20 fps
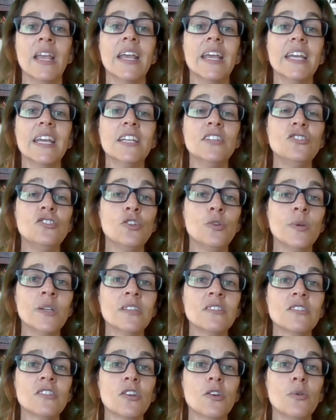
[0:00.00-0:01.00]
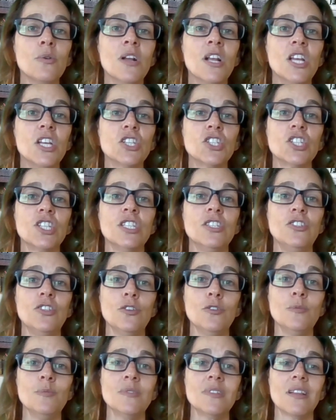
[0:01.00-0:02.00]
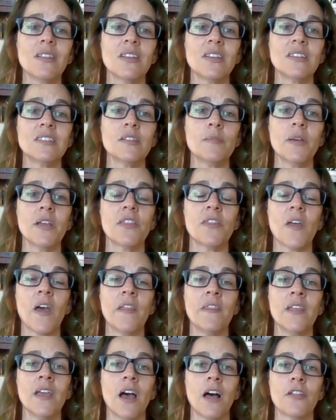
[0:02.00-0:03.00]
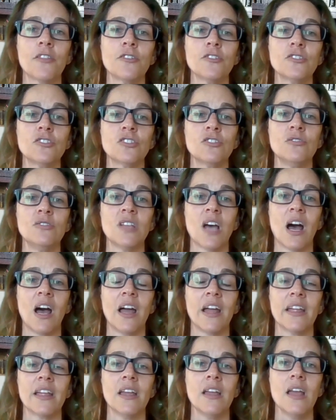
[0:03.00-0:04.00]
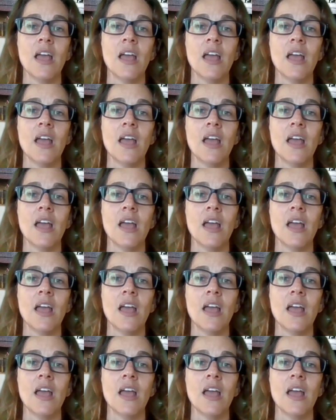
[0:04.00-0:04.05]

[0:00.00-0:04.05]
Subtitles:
In doing so, she dooms Elizabeth and the others to die